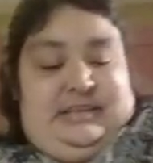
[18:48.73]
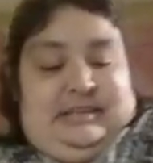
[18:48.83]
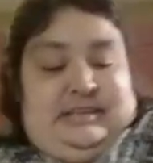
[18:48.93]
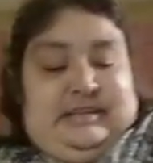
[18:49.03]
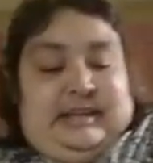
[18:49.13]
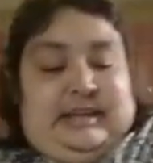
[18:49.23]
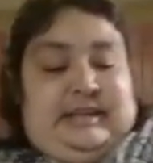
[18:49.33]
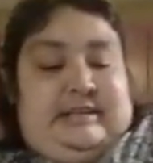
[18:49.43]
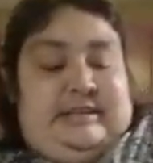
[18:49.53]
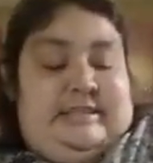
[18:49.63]

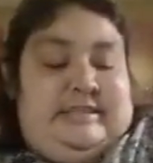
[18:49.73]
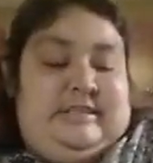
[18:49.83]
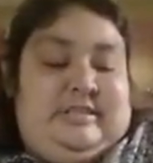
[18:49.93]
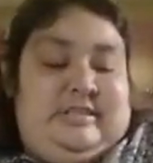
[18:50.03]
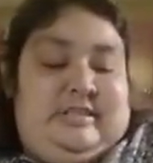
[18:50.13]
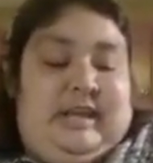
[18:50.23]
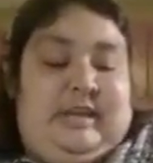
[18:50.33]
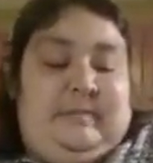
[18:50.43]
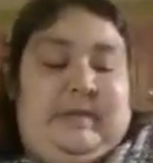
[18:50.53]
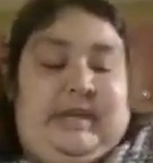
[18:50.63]
and this is just like
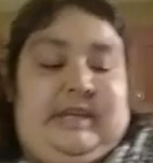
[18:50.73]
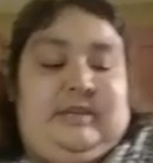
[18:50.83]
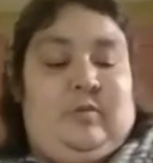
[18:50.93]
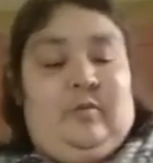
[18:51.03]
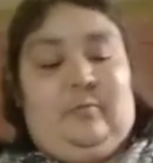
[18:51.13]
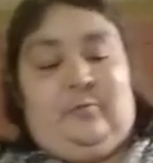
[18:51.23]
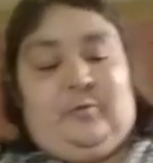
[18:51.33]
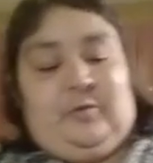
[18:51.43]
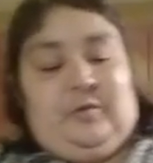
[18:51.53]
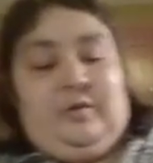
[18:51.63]
making dough
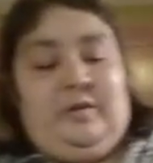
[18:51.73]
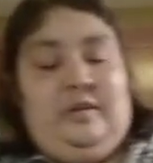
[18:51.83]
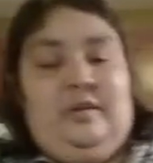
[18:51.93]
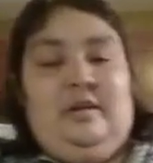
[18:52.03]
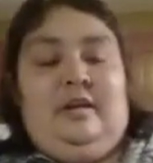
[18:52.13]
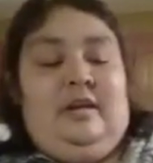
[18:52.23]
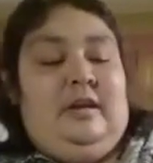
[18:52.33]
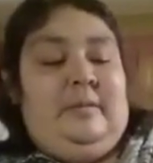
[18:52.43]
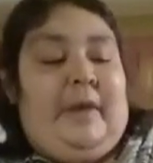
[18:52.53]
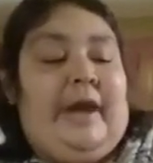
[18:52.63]
for
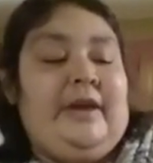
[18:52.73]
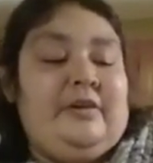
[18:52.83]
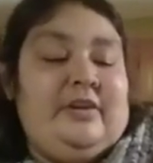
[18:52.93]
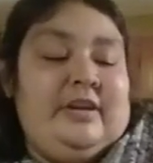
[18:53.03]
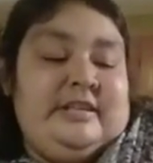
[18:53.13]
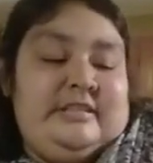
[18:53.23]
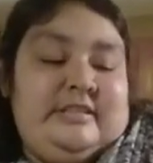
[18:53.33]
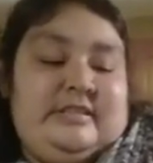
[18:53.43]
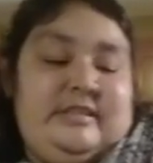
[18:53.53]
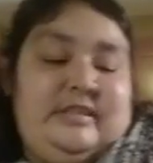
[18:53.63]
pie
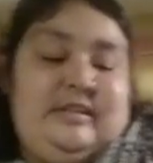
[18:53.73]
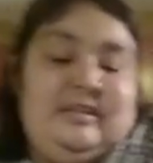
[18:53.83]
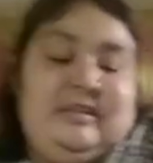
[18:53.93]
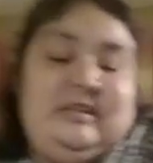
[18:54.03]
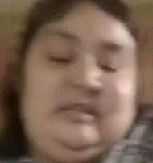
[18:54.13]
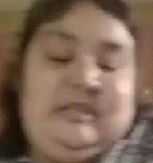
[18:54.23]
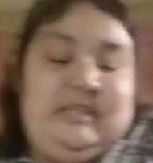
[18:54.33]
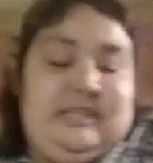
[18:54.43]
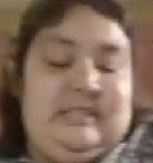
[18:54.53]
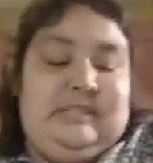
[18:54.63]
crust.
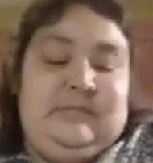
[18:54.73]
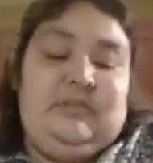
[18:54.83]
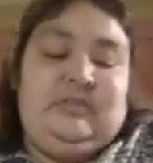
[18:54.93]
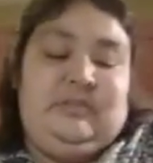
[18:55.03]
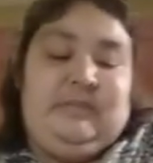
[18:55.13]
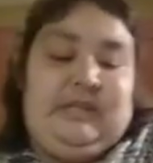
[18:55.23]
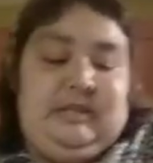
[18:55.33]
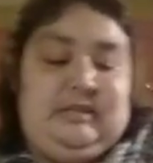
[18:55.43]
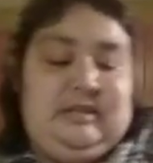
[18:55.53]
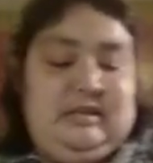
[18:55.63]
It's similar to
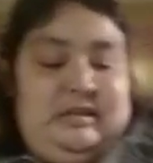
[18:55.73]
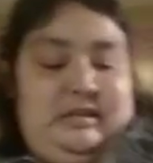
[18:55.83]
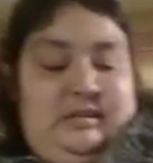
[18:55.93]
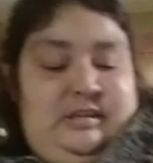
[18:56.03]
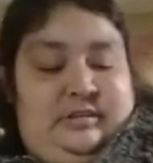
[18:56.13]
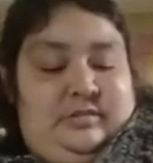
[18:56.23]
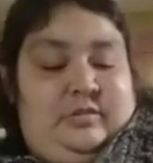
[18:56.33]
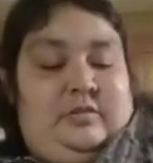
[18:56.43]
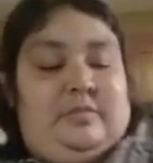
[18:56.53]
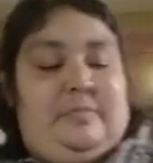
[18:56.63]
making dough
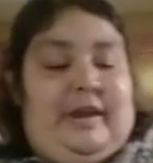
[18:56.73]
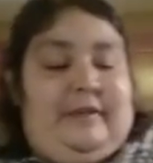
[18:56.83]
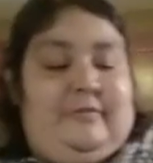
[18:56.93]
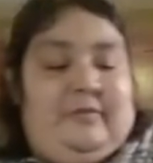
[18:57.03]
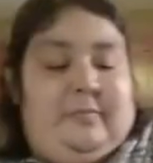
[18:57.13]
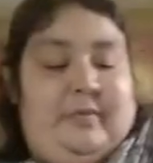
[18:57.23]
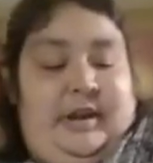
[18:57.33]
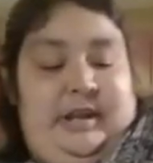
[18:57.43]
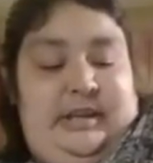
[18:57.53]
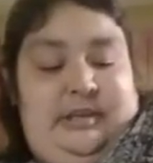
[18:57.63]
for pie
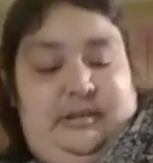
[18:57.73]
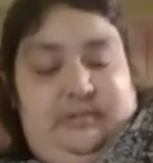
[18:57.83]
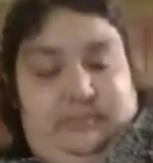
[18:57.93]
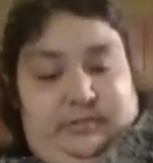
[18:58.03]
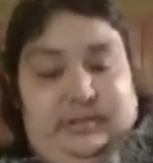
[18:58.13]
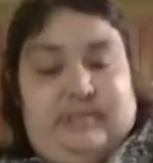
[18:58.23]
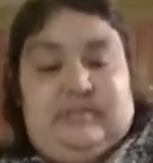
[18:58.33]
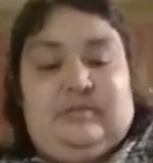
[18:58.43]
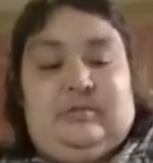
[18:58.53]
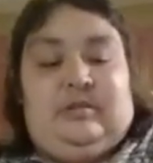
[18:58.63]
crust
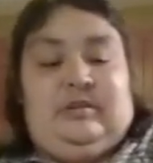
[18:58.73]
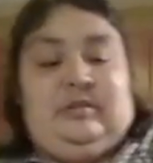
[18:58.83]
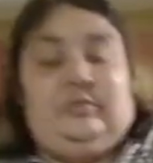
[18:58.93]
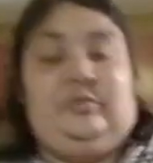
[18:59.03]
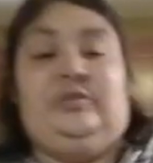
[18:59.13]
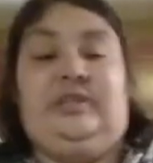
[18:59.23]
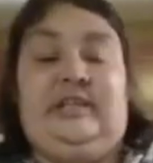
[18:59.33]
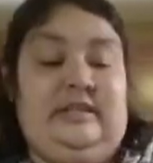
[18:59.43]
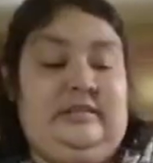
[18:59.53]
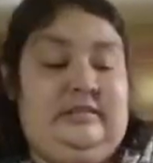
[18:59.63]
or
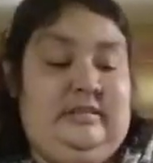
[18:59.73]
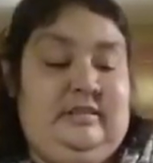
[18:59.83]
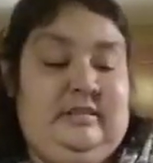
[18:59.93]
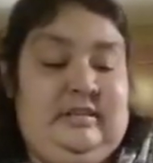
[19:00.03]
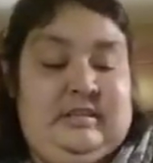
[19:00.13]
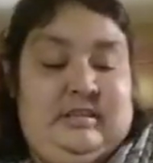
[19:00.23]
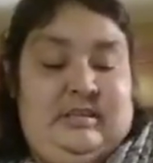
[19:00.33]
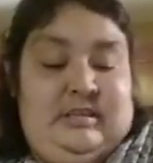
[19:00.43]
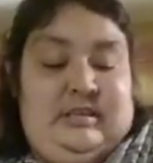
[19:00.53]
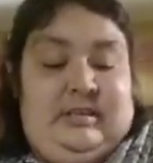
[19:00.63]
tortillas,
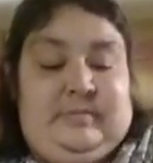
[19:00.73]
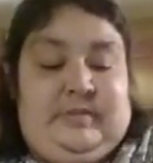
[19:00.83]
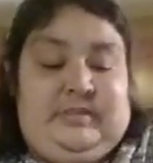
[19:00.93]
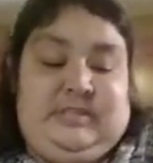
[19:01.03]
but just